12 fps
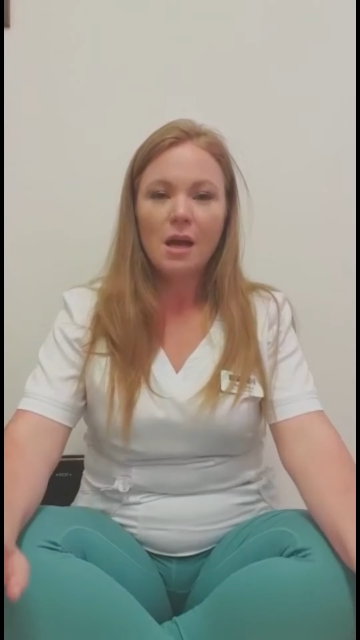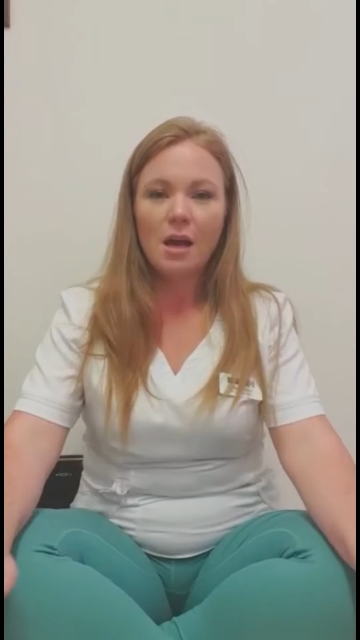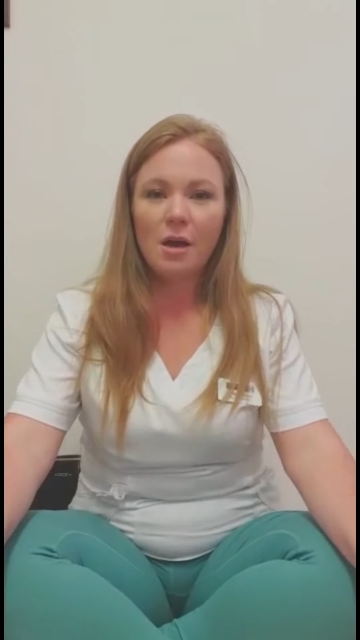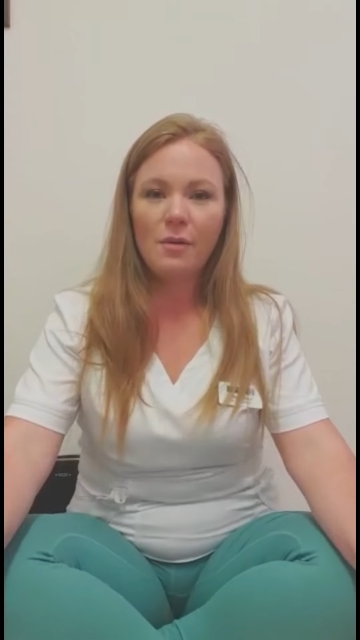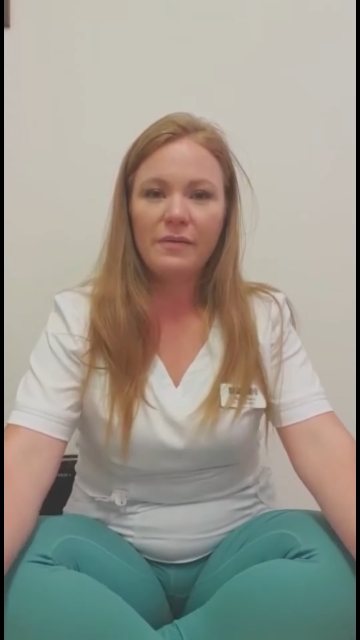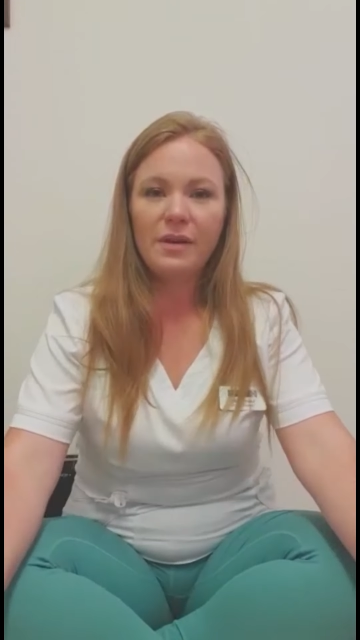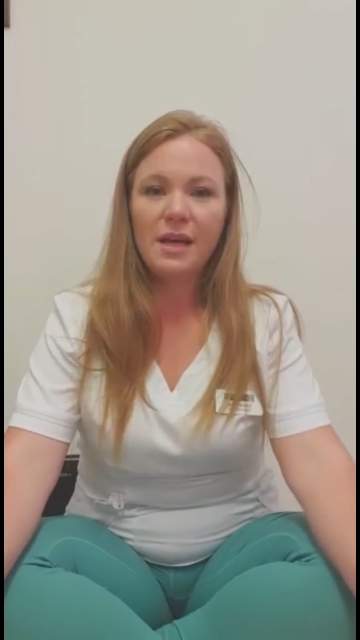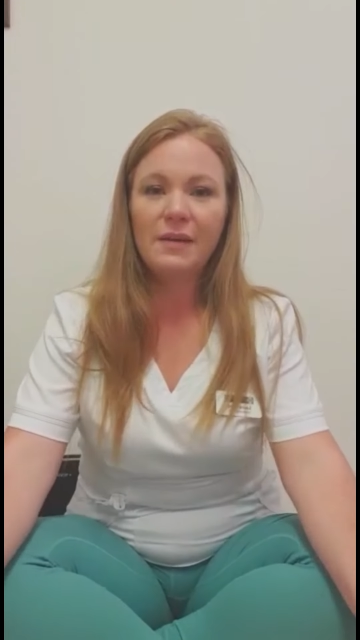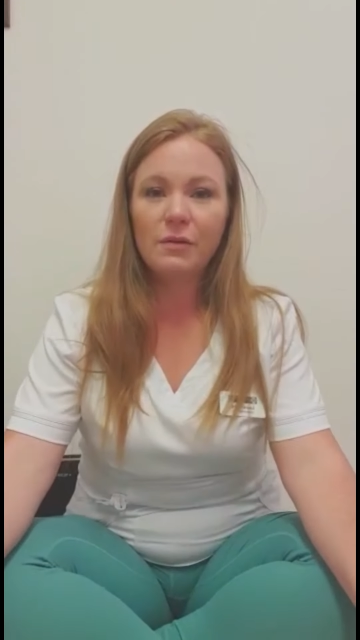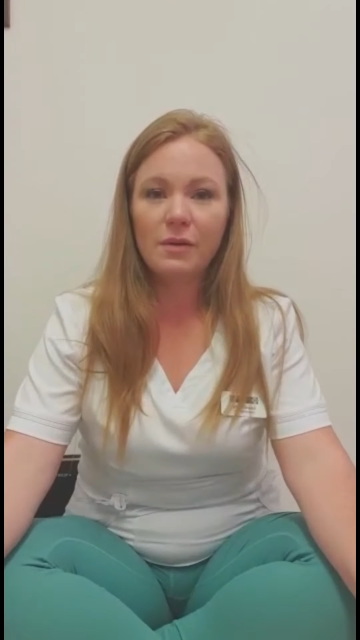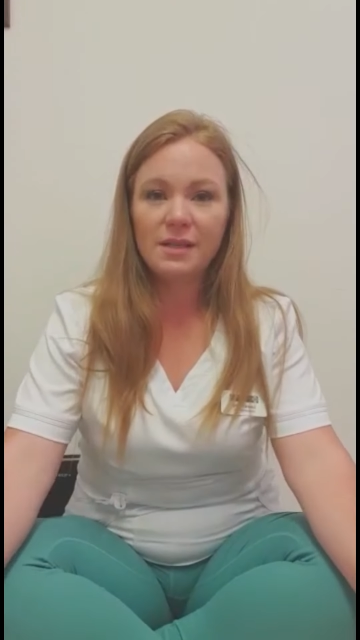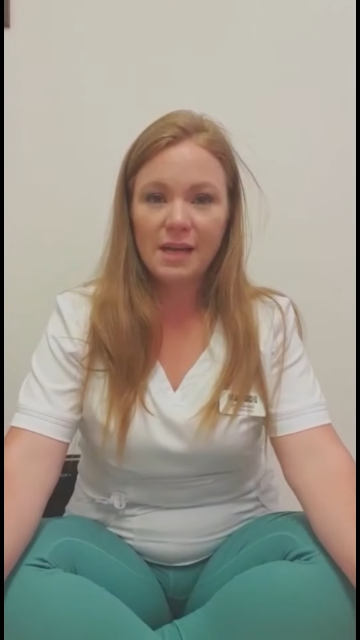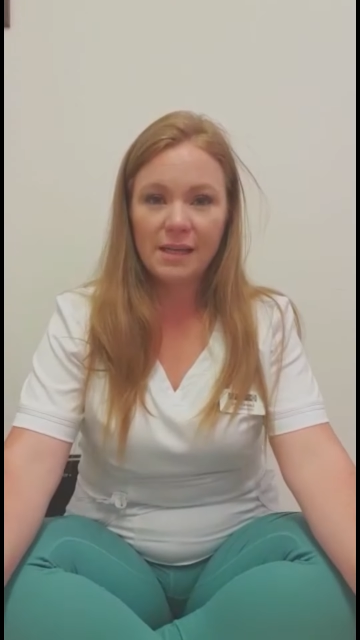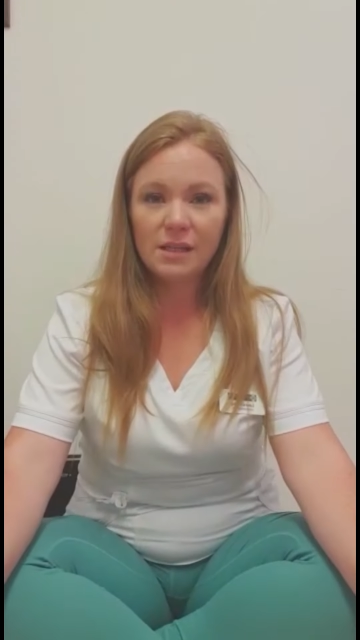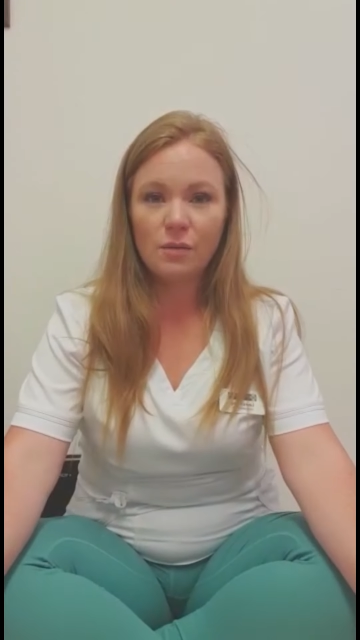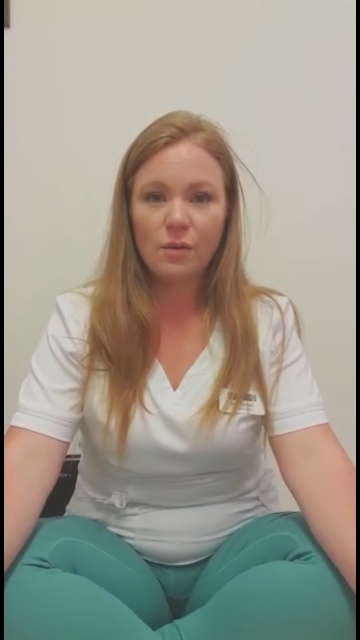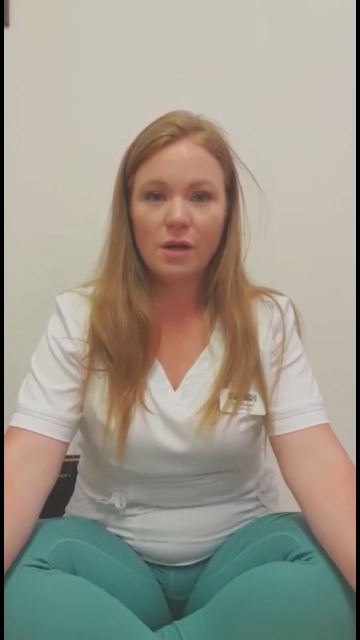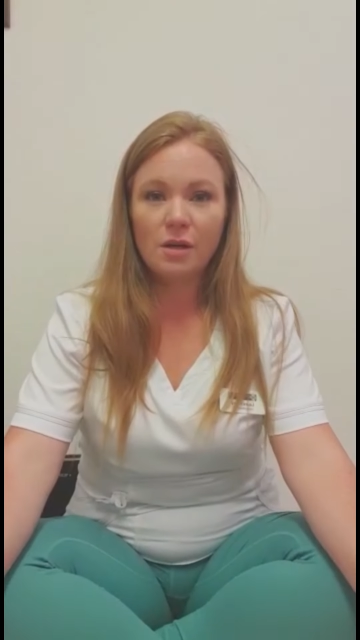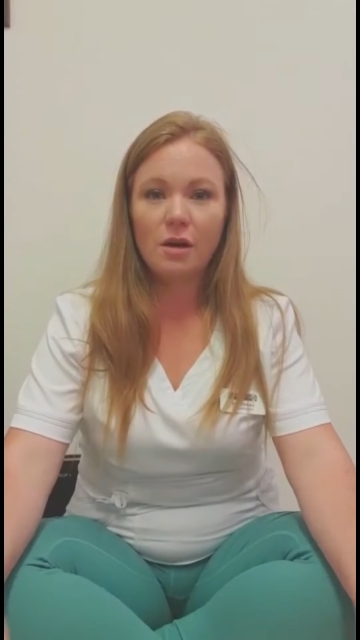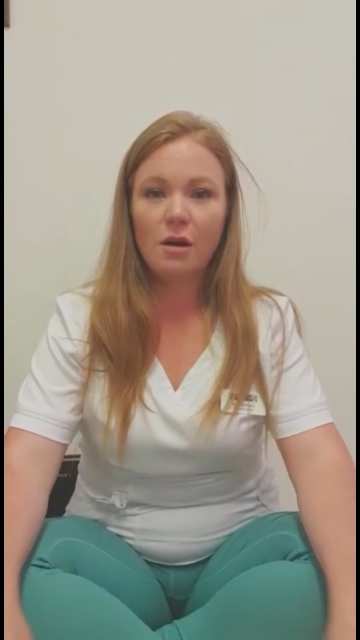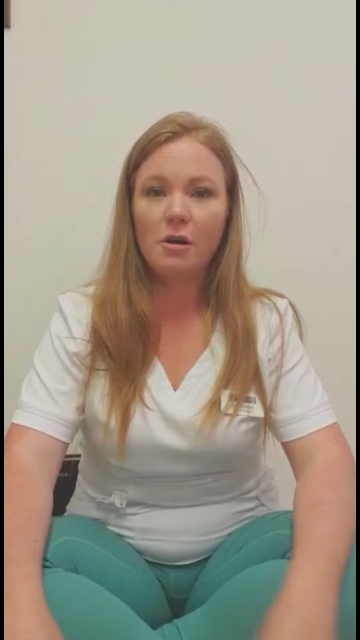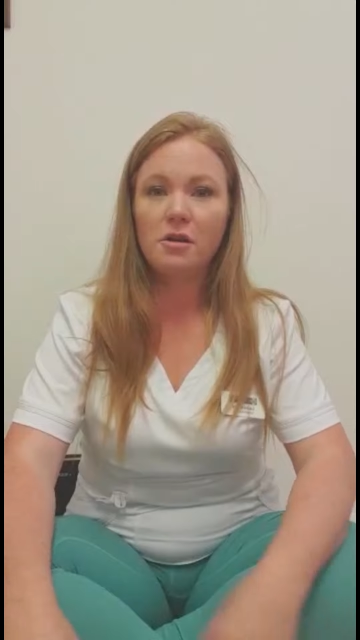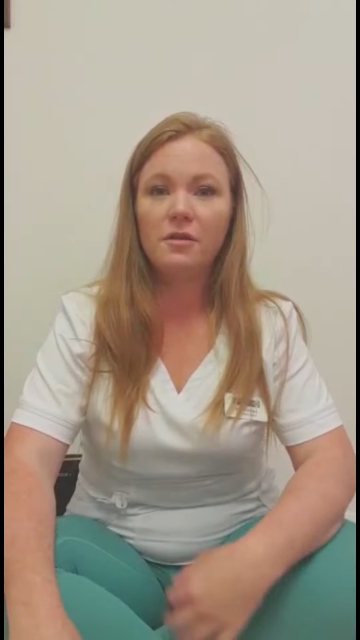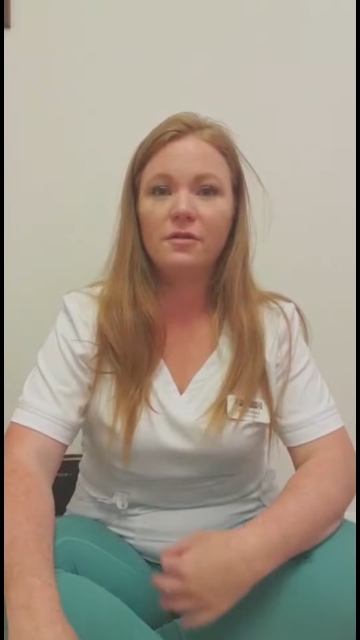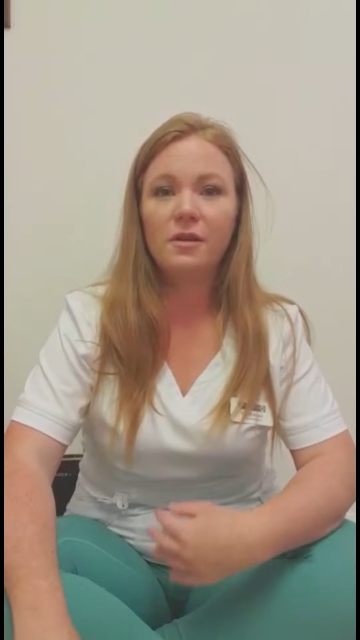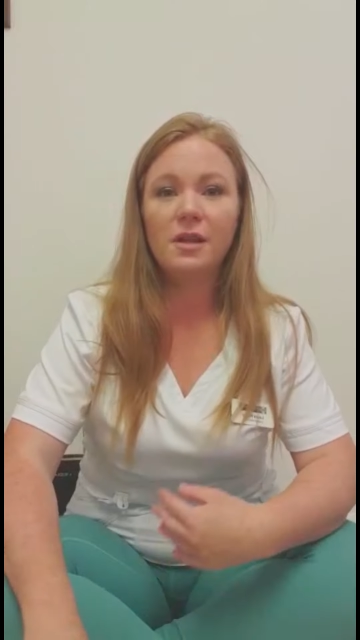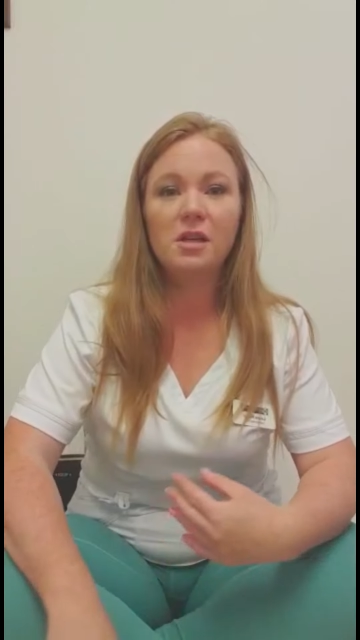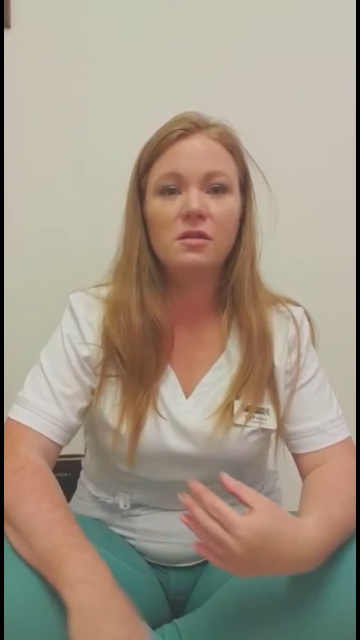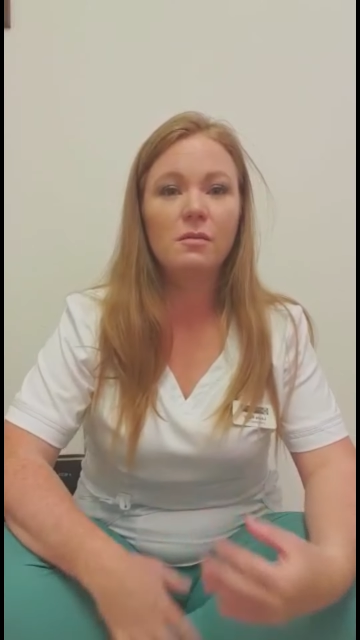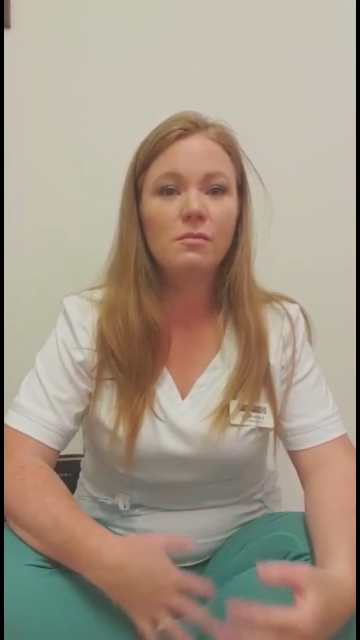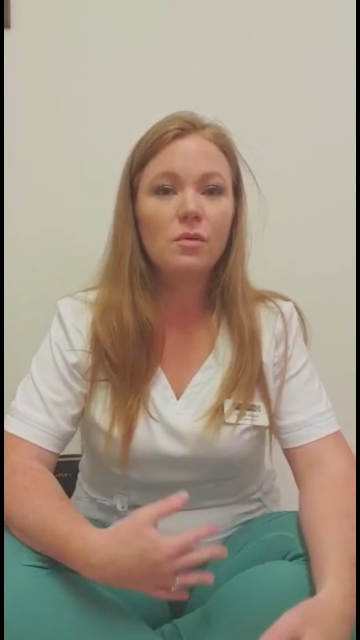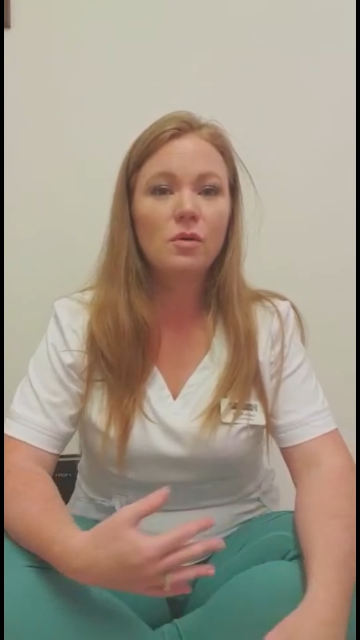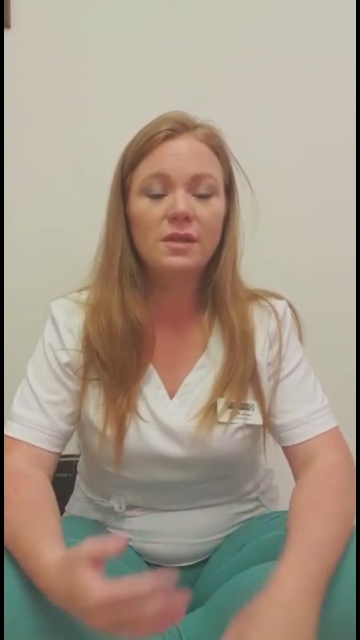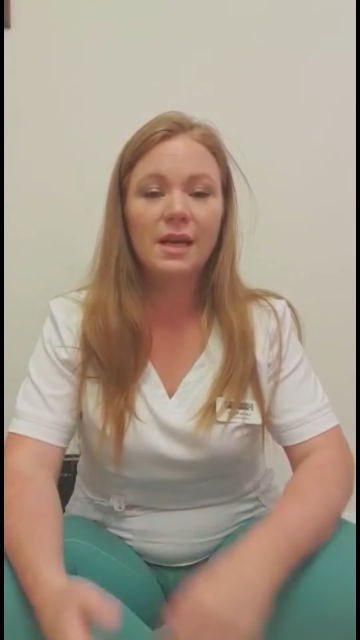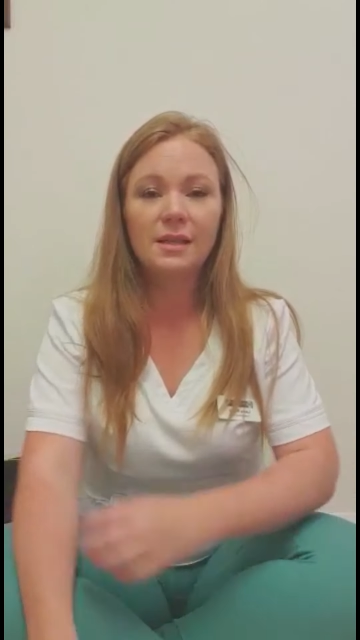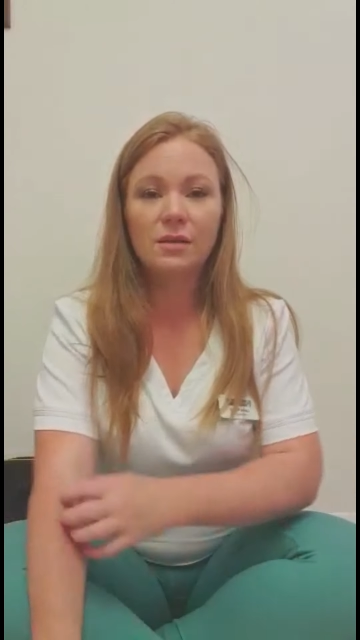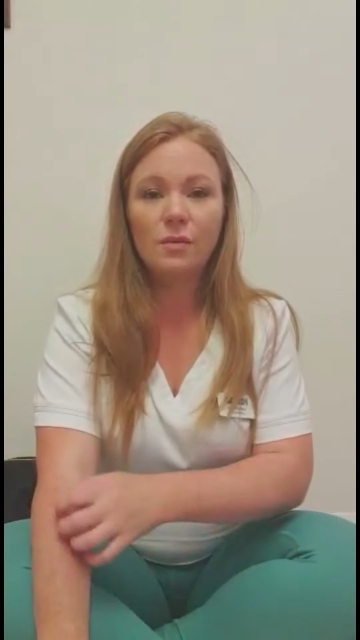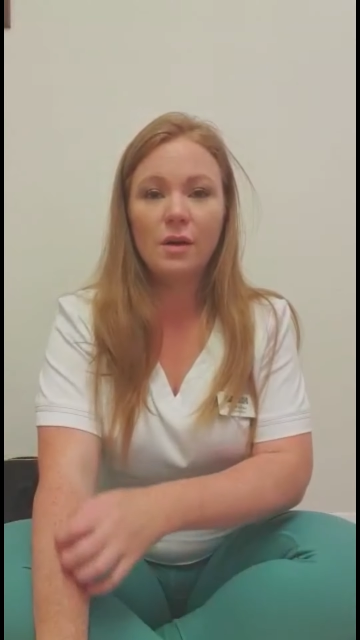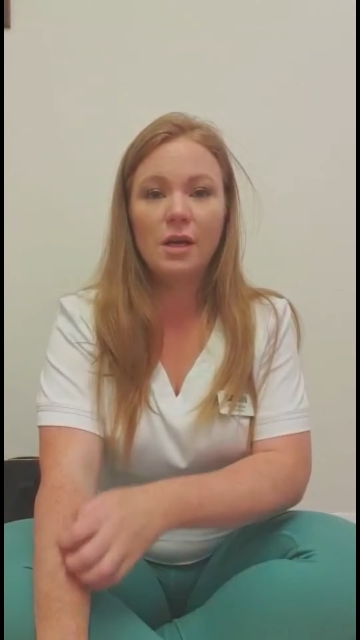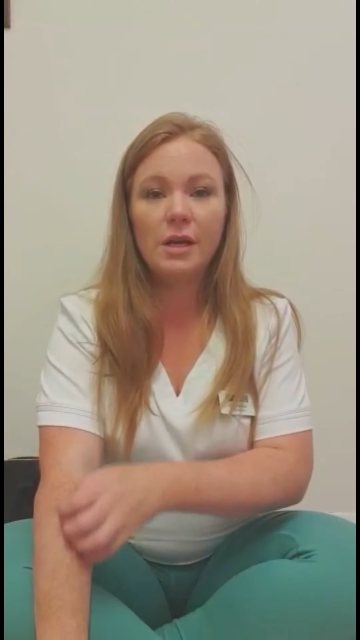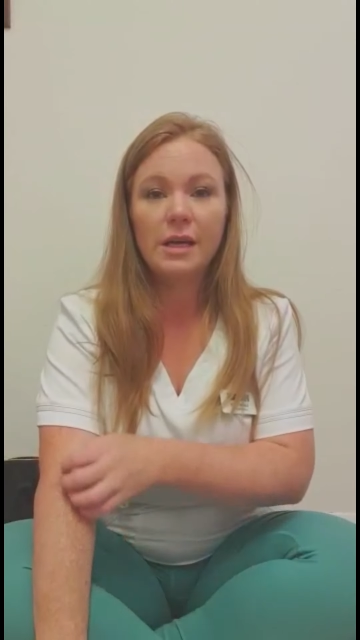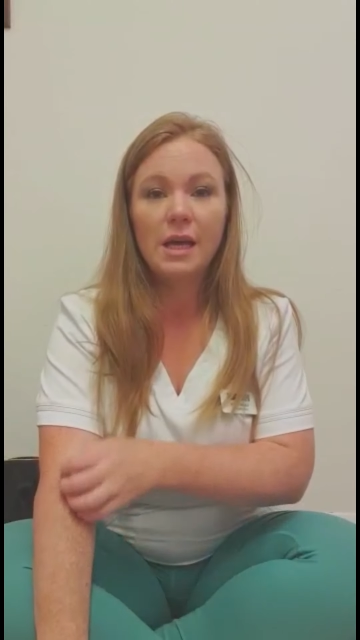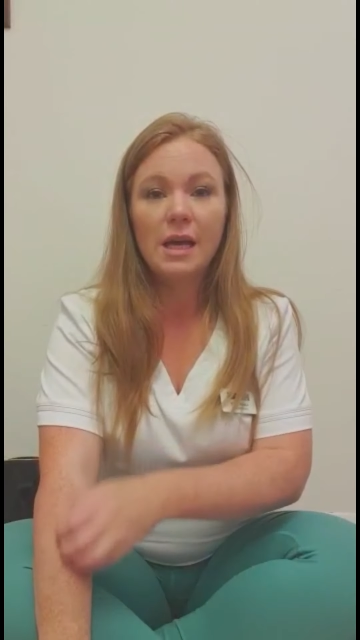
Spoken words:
However, if you're a desk worker or you find that you're doing more desk work,